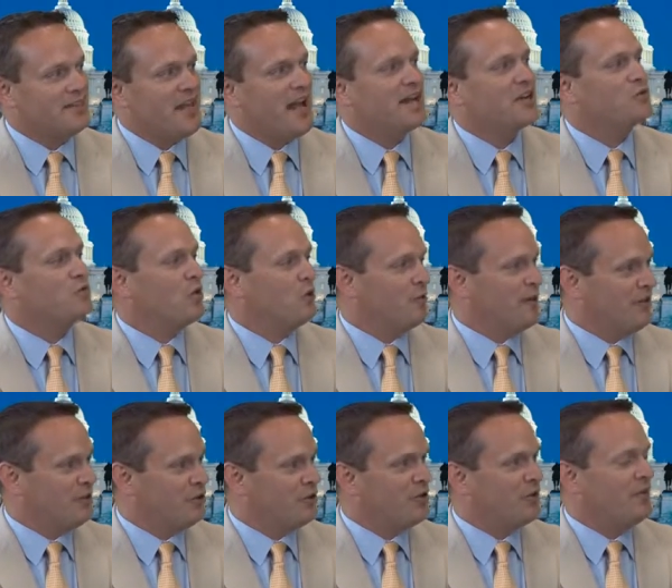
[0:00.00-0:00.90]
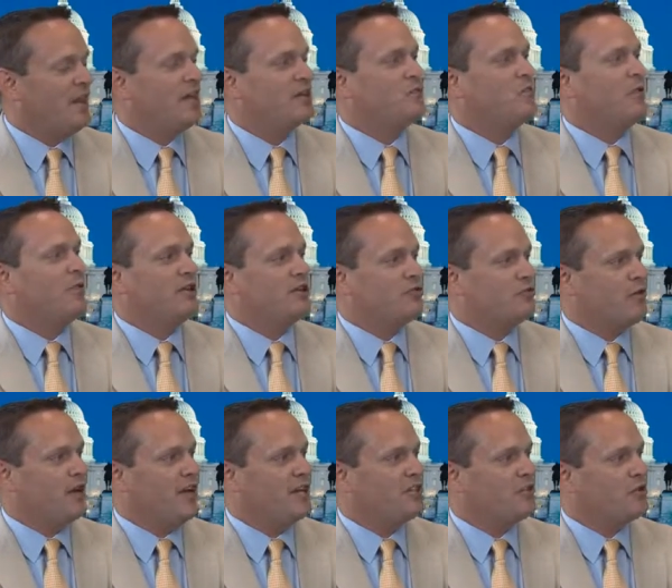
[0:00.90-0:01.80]
That is where we learn, that's where we
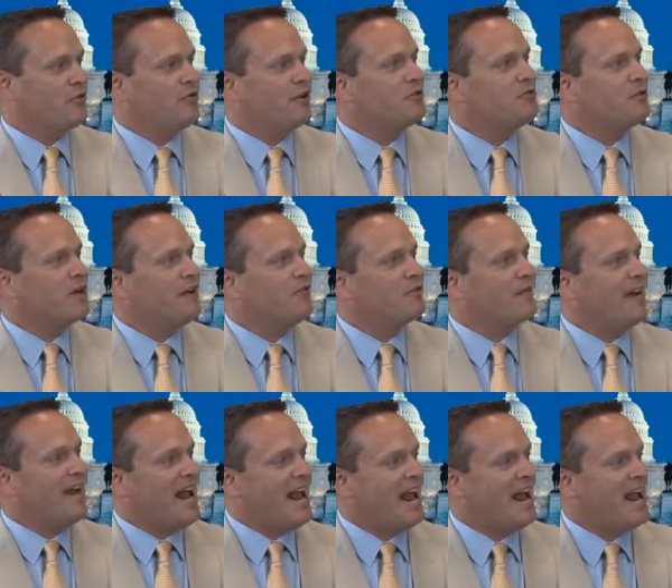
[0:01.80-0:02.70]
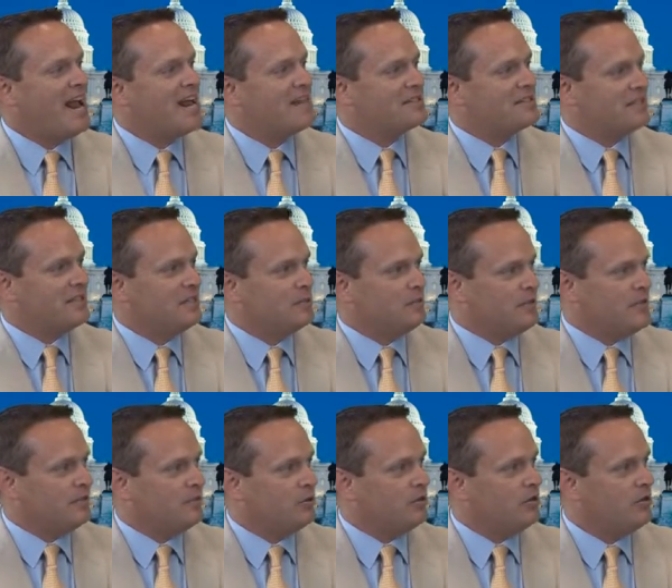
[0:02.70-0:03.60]
train. So the federal government has these
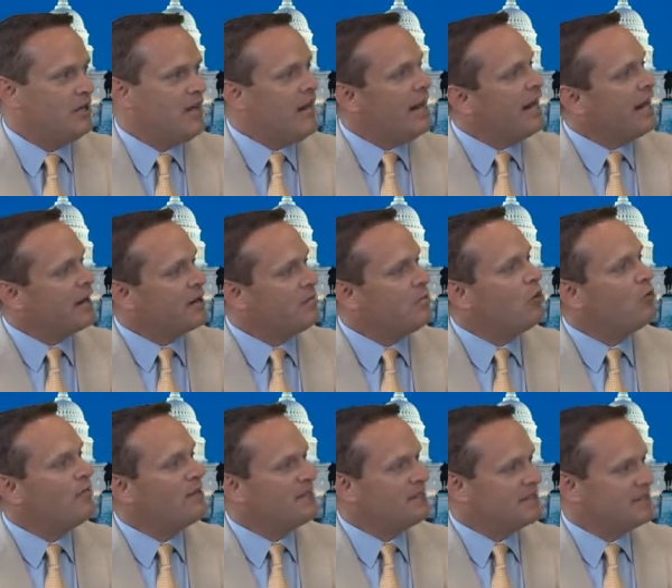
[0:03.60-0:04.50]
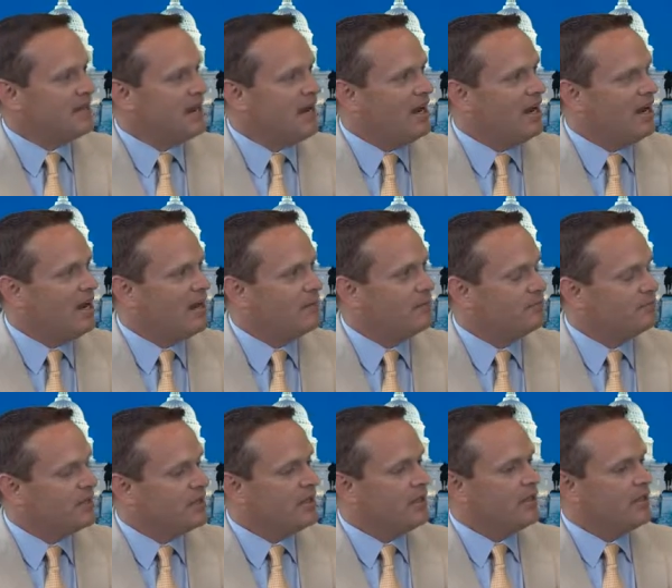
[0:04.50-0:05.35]
people at a moment in time.